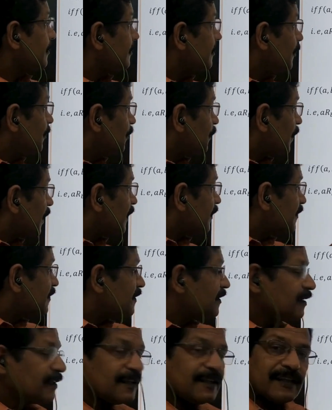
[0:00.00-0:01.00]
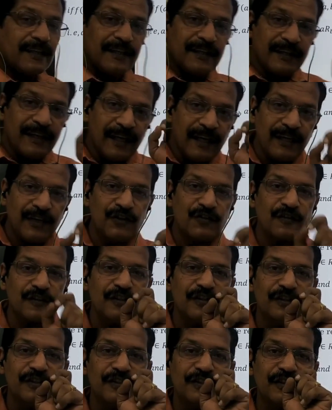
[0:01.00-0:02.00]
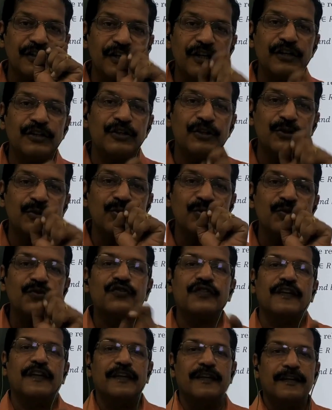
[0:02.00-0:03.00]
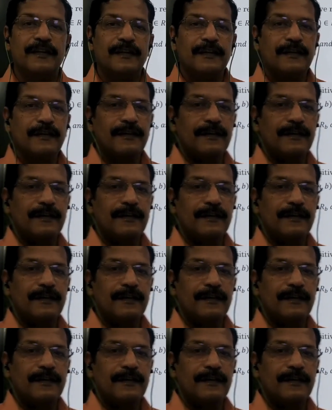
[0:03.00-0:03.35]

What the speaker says: implies A is related to C.